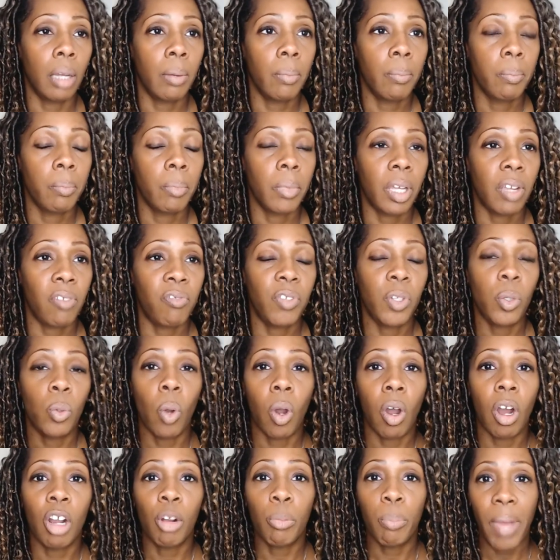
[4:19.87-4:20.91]
if you
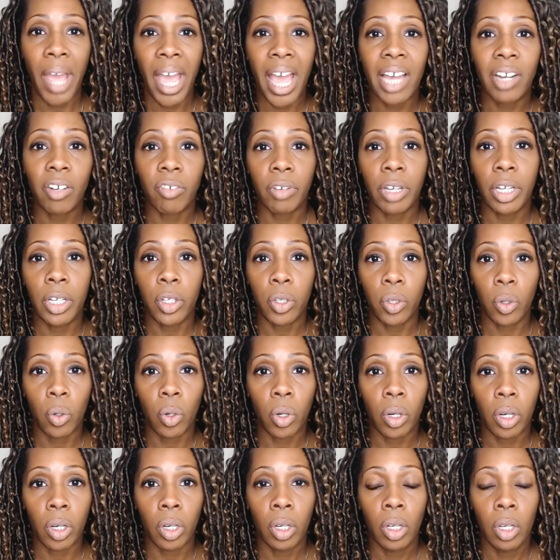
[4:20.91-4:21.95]
are patterning
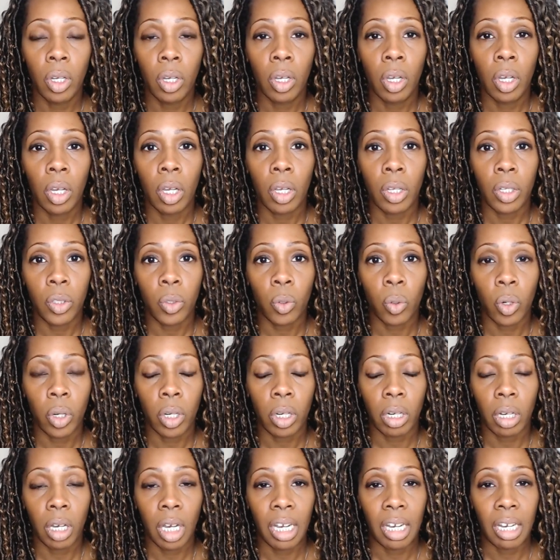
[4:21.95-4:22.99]
your
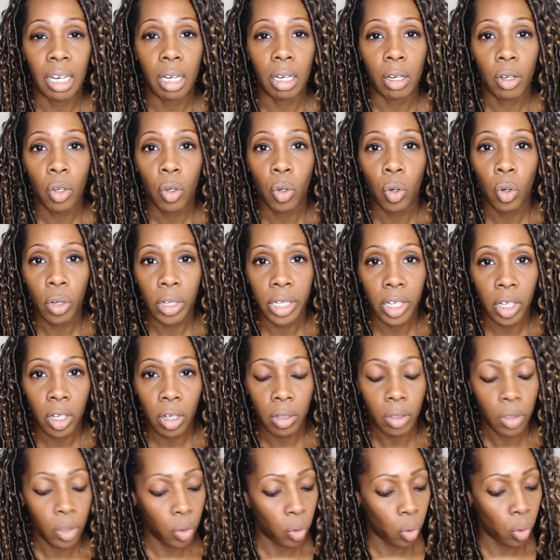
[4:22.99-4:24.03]

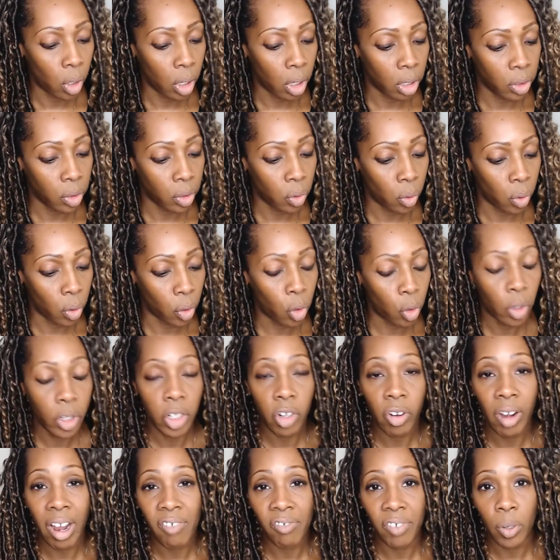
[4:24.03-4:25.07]

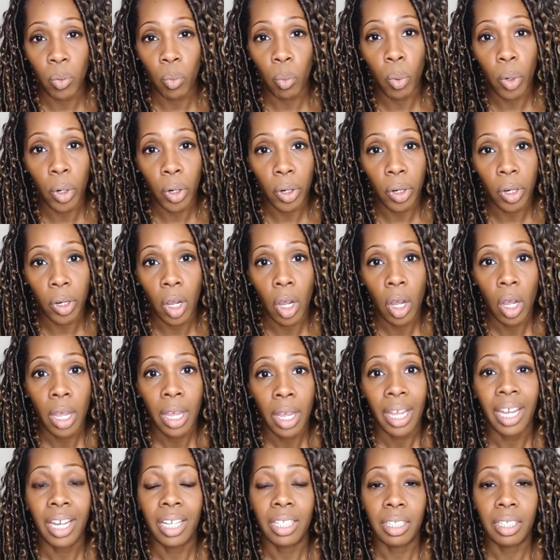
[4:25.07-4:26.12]
choreographic work
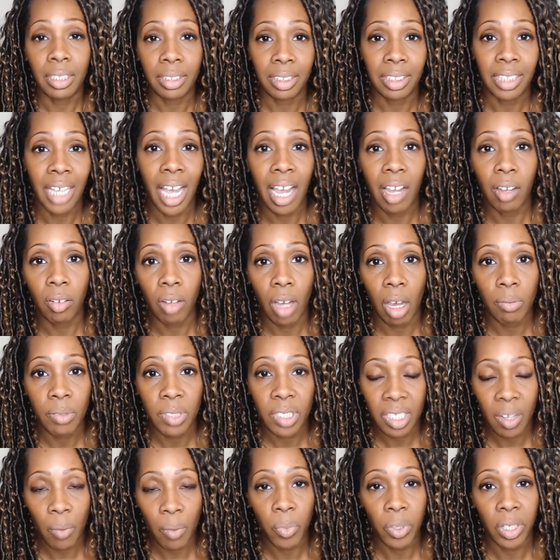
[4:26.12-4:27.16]
in the style of
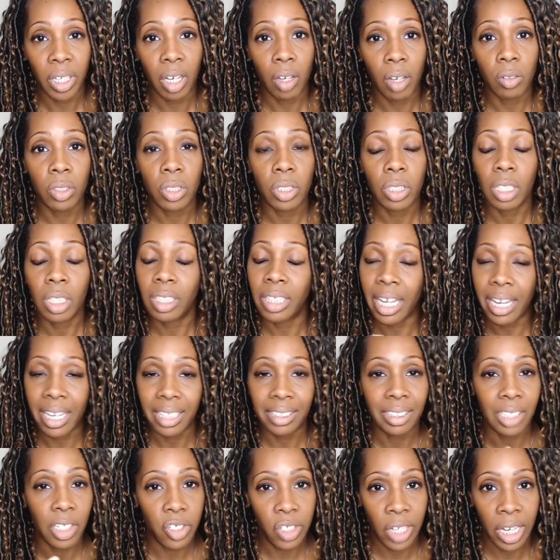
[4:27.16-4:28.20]
someone else, like I
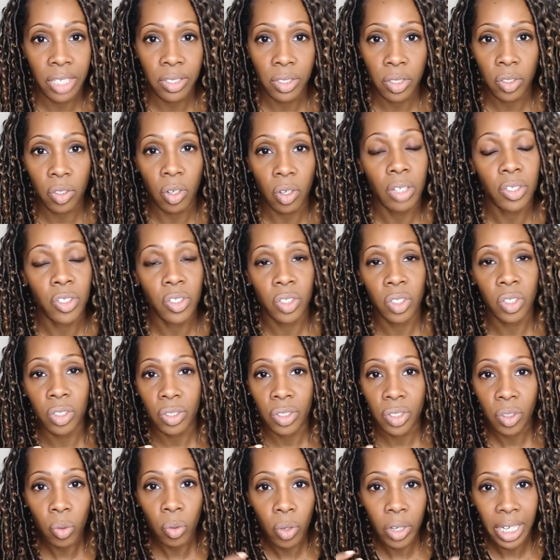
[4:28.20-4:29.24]
said, chances are it's
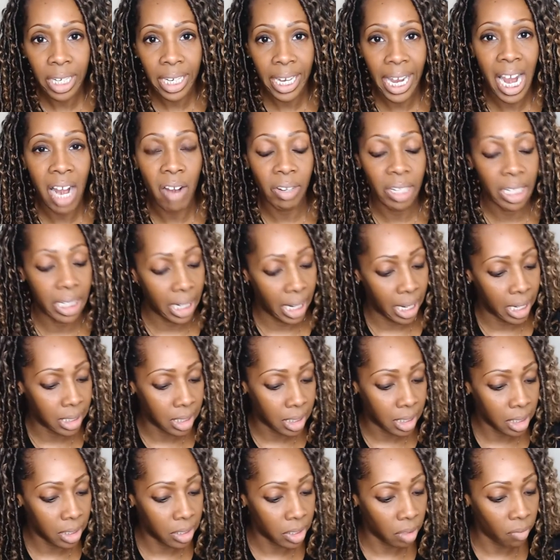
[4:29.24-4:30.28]
still going to carry an
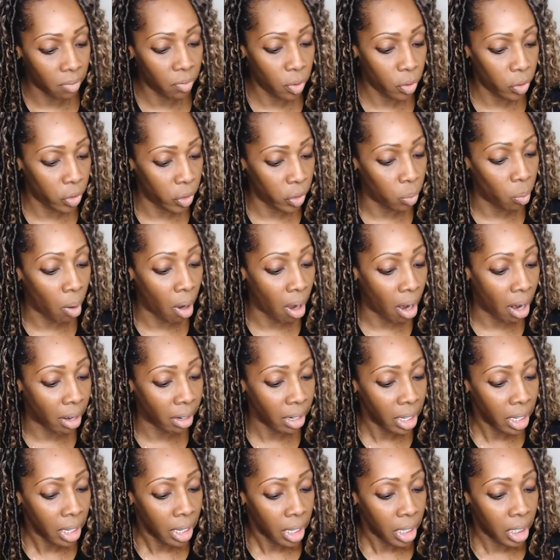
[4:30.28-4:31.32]
essence of who you are.
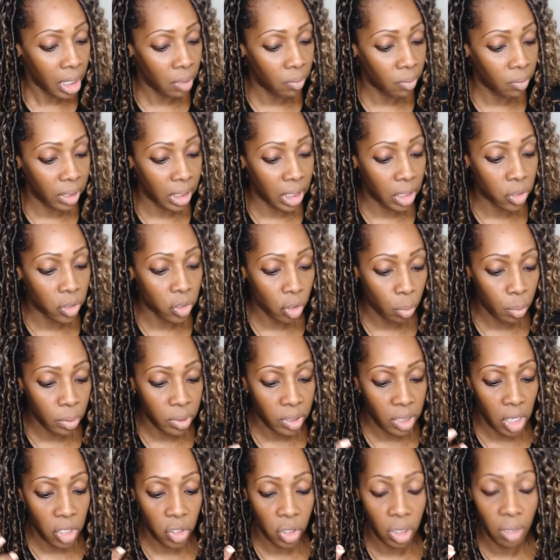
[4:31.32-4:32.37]
Even the
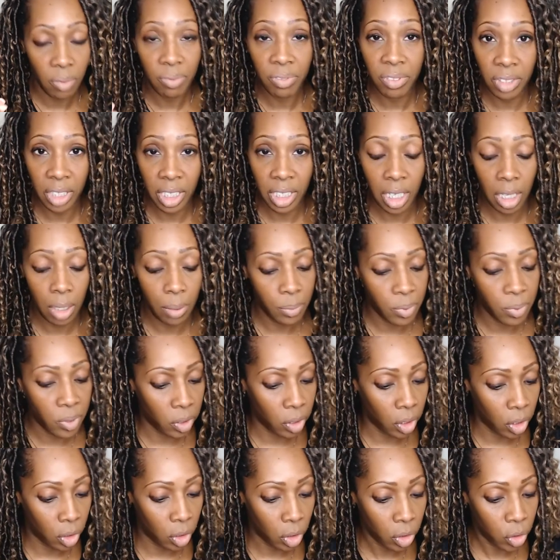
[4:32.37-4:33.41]
interpretation of themes,
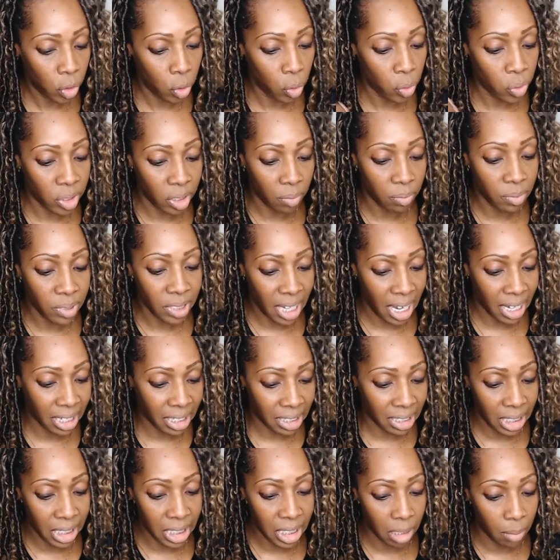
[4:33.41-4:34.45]
the use of
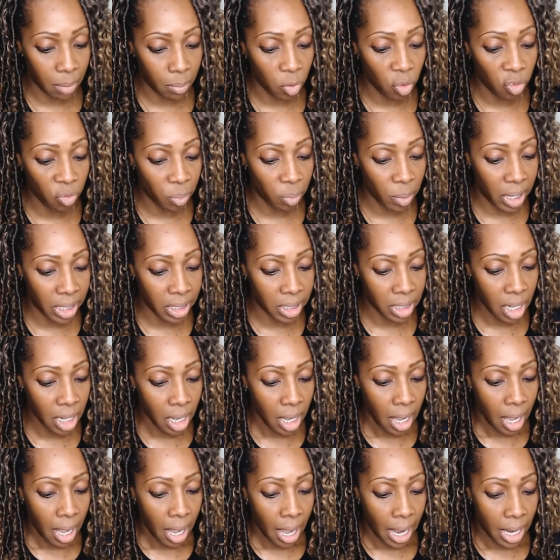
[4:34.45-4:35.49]
technique and movement,
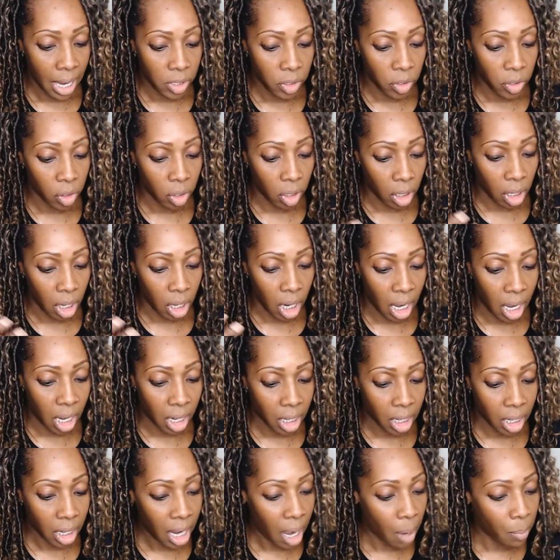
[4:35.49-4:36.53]
and your
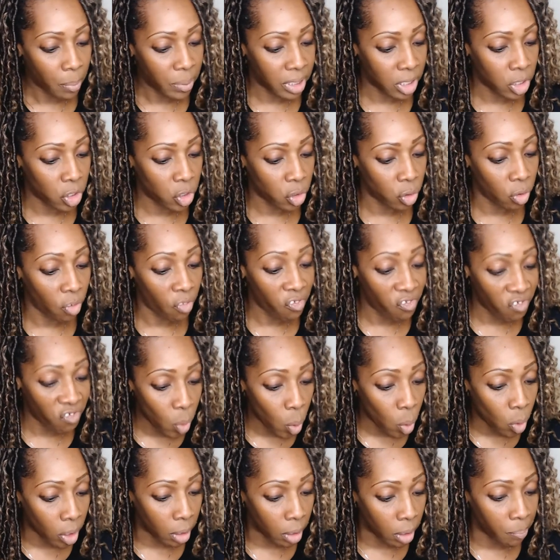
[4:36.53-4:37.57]
compositional
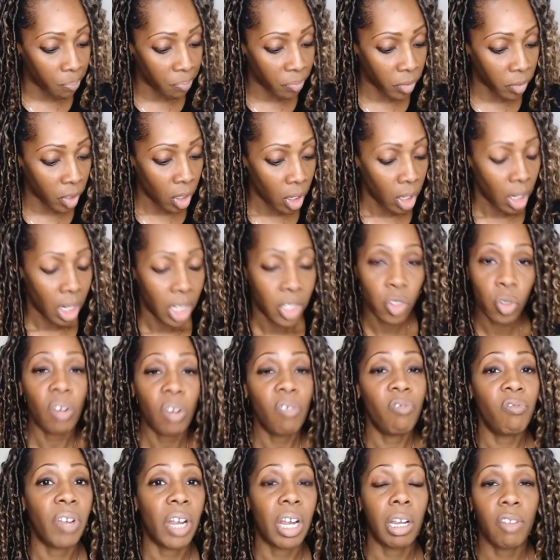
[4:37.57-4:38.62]
form is going to
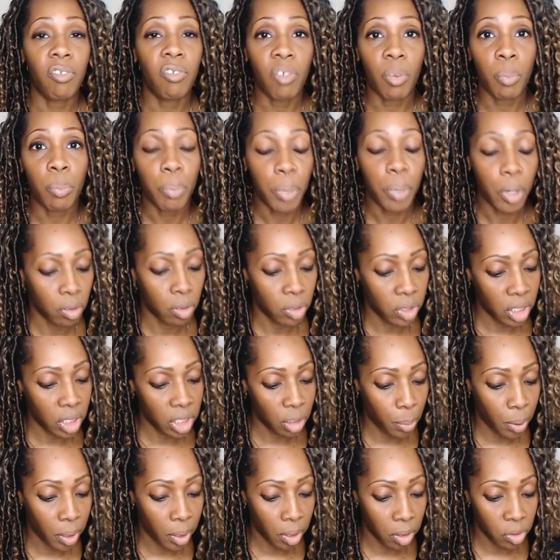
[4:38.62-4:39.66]
vary from person to
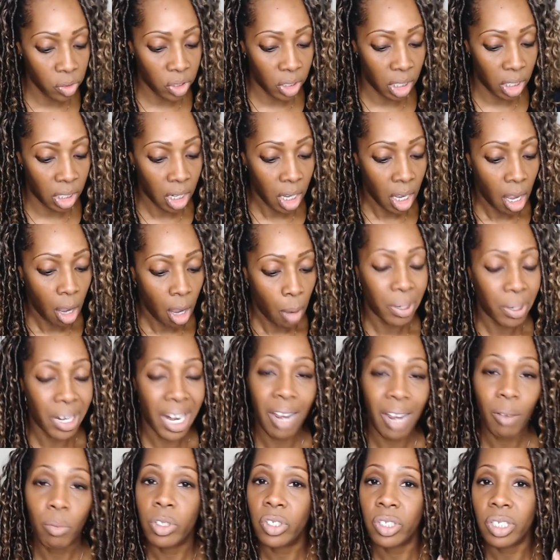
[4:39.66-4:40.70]
person. But I
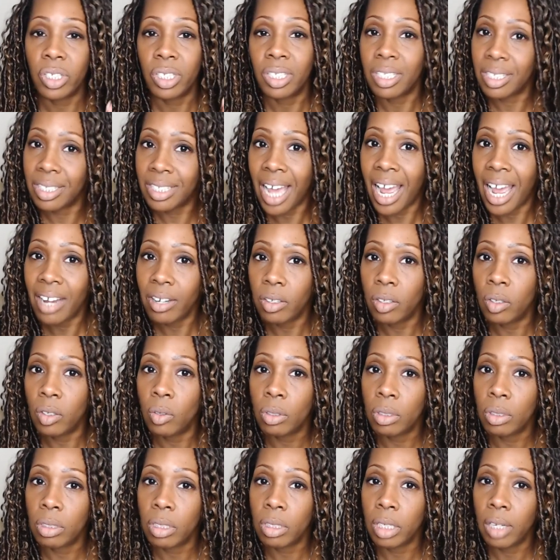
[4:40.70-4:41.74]
would just, a side note,
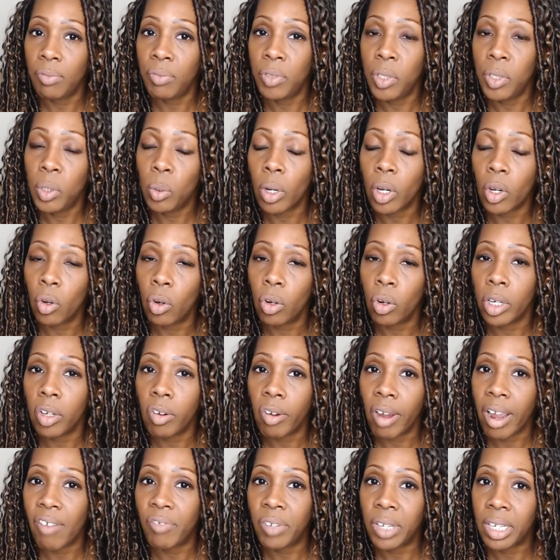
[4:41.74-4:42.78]
if you are
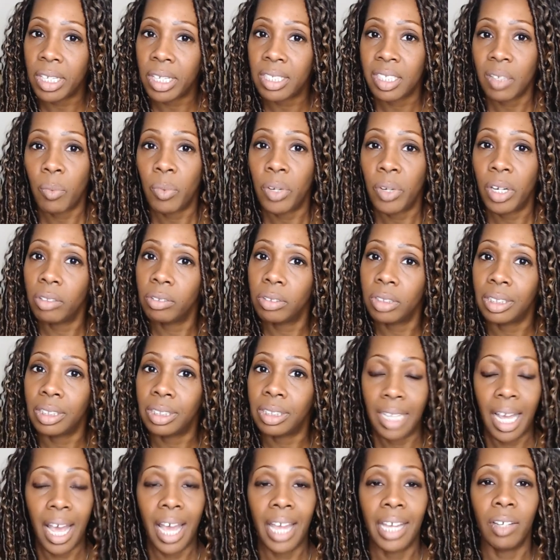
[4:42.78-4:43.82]
choreographing in someone else's
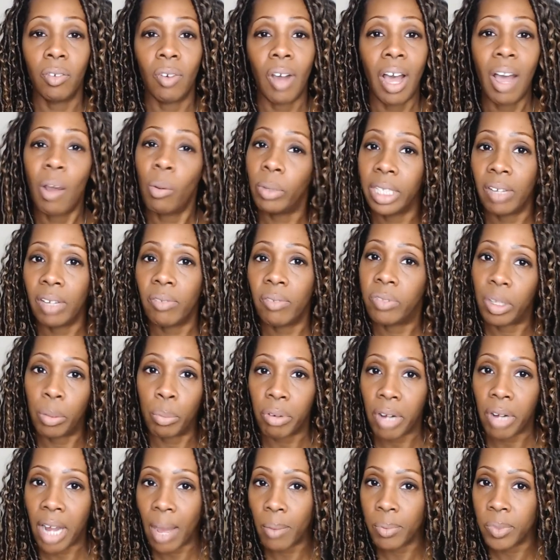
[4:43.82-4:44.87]
style, I would give them
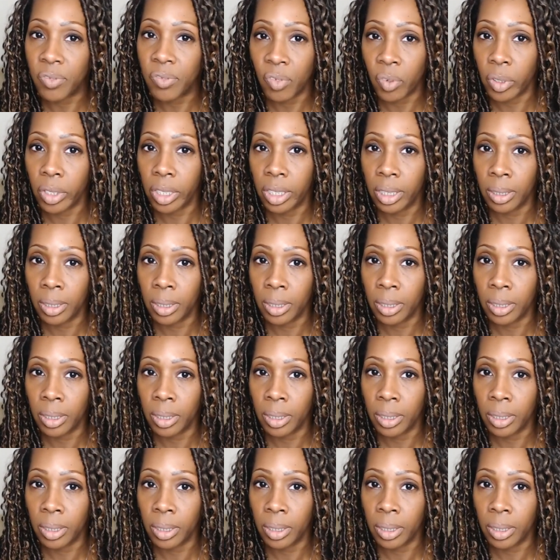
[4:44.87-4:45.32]
props for it.